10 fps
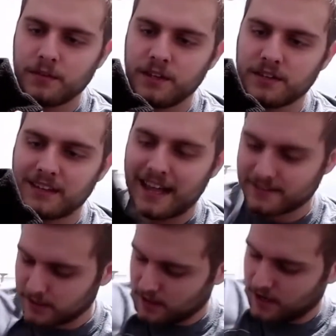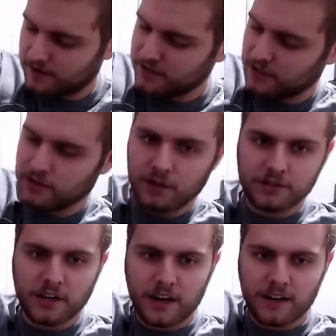elastic cuffs, and it
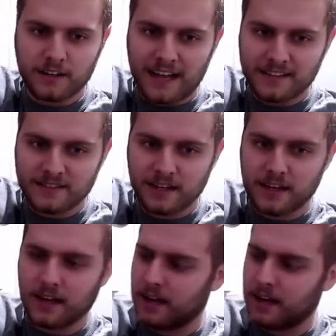also got an elastic